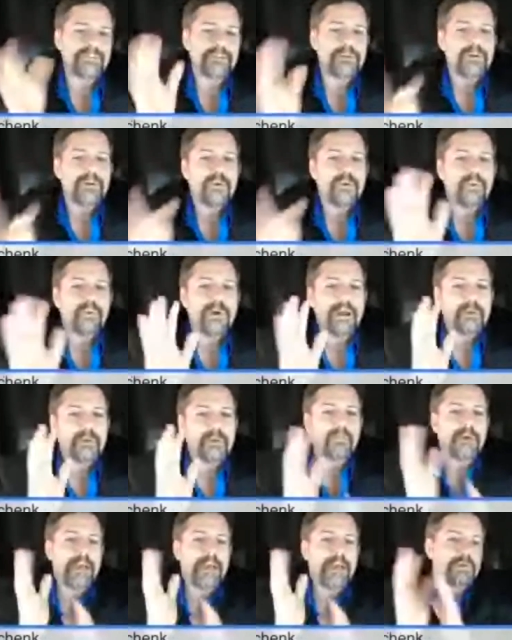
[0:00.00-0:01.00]
why
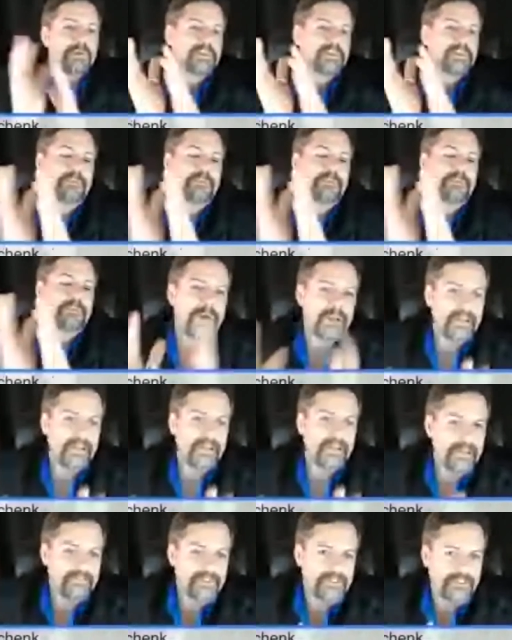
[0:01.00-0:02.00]
why would someone want to have
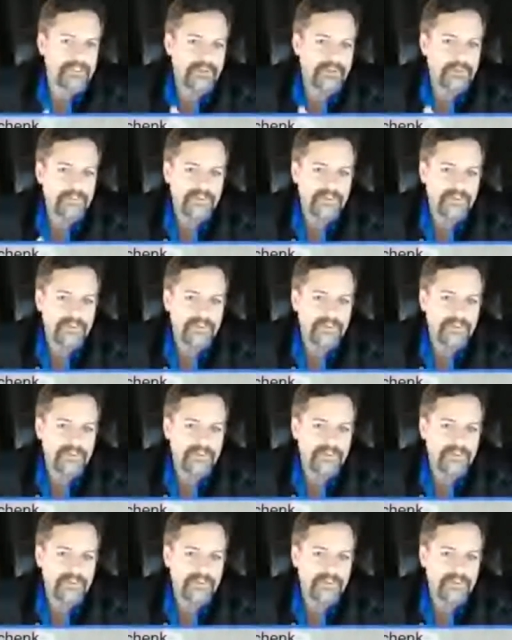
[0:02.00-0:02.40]
this done with you?